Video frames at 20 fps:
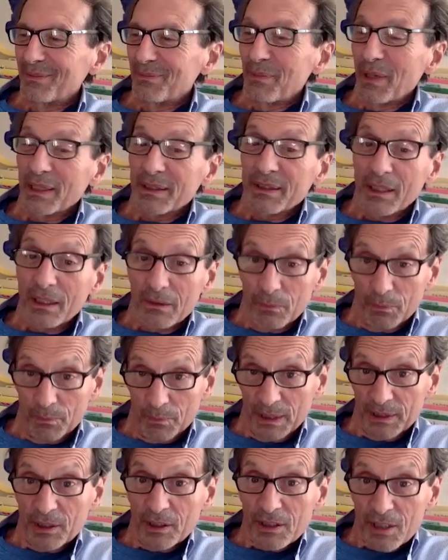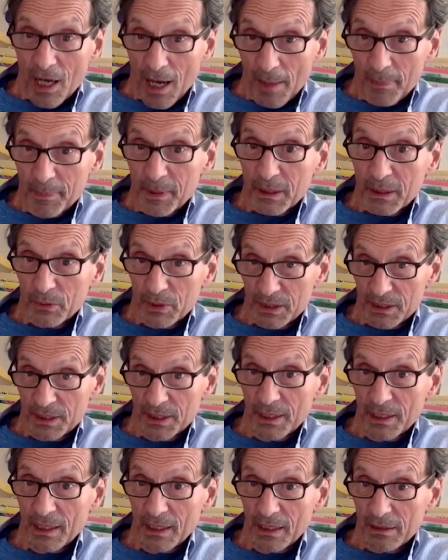but the but the topic was
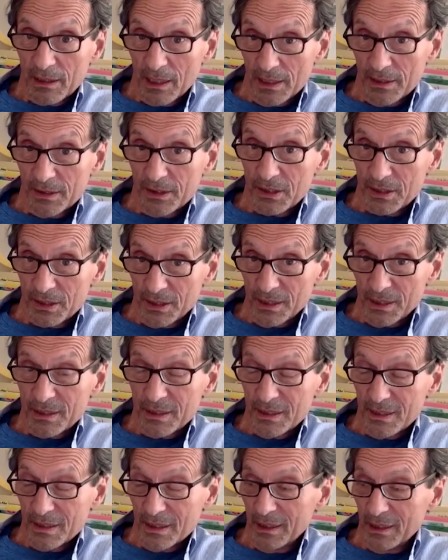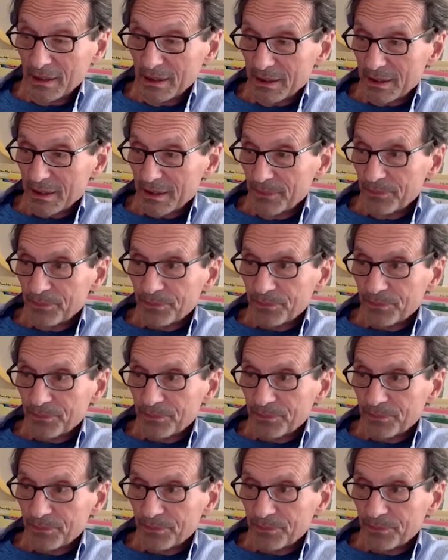there, consciousness studies.